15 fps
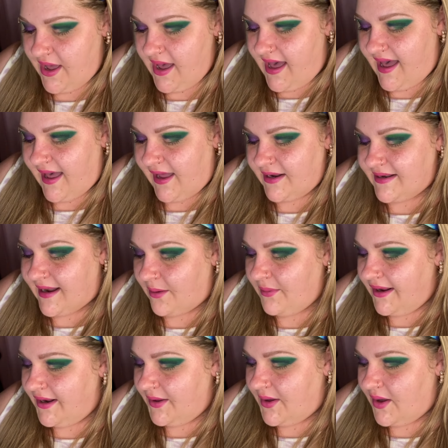Uh, now we're
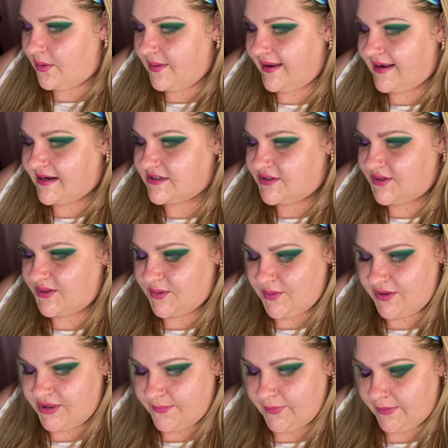going to go into
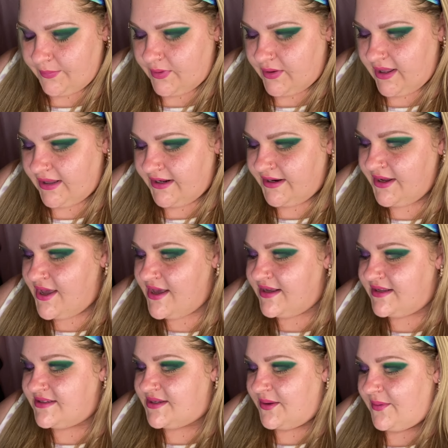the purple color.
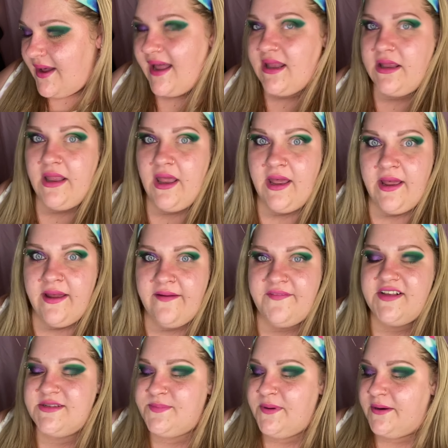So I love
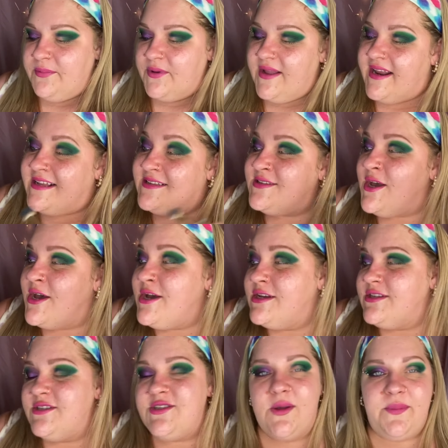this purple. It is
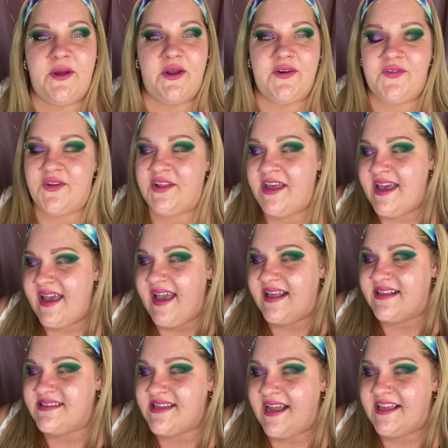so beautiful.
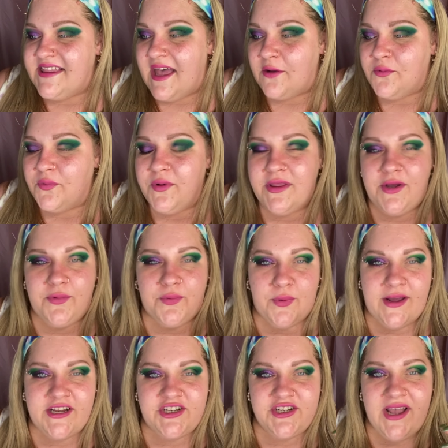It's like that really
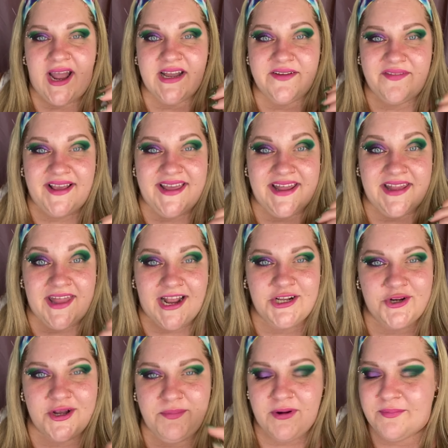rich kind of like
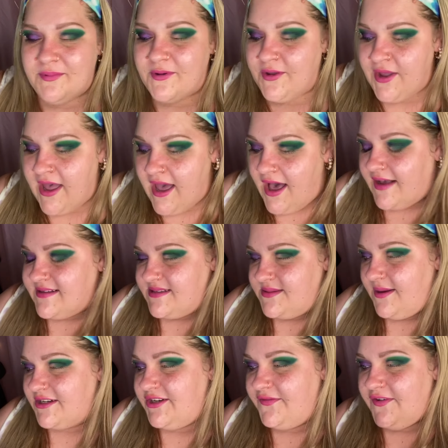electric purple. I'll
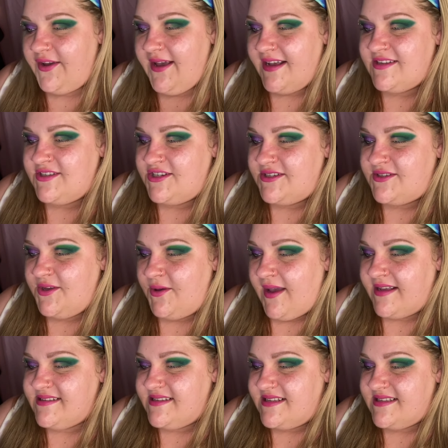swatch it for you guys just so you
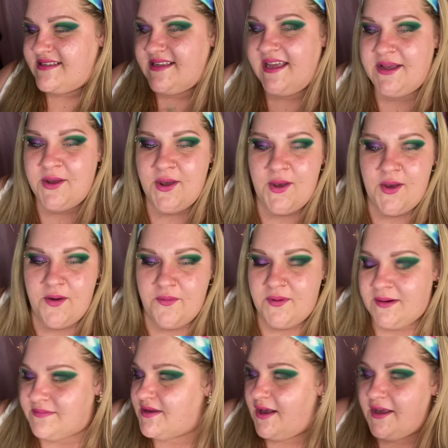guys can see what
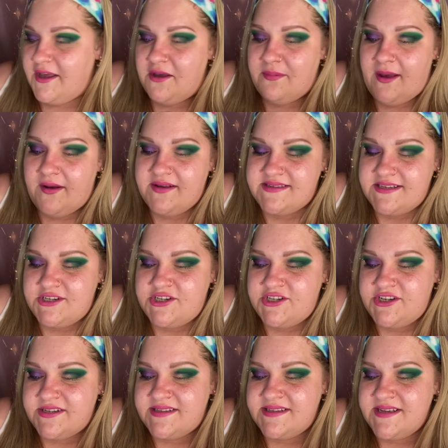I'm talking about because it's
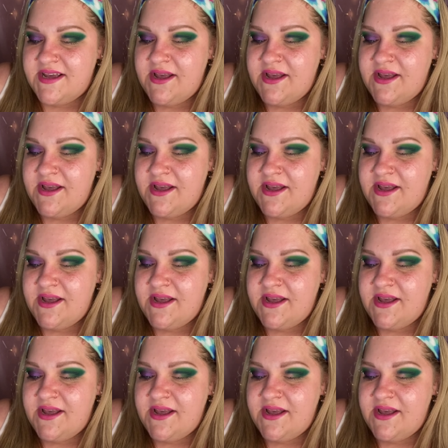just,